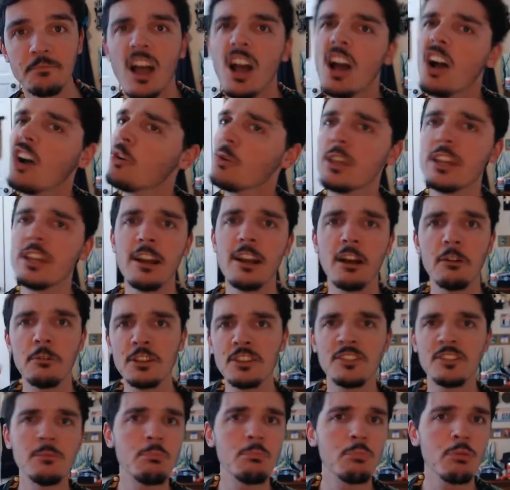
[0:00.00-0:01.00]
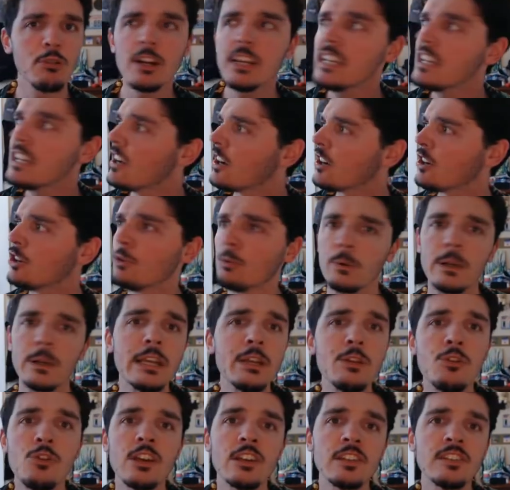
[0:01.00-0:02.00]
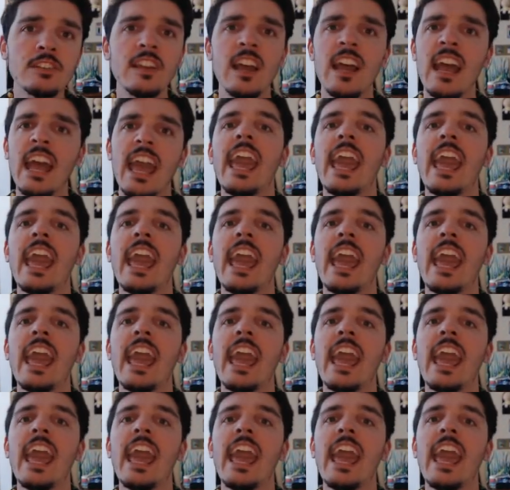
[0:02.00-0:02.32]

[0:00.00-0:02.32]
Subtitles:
Oh, it's some pretty egregious,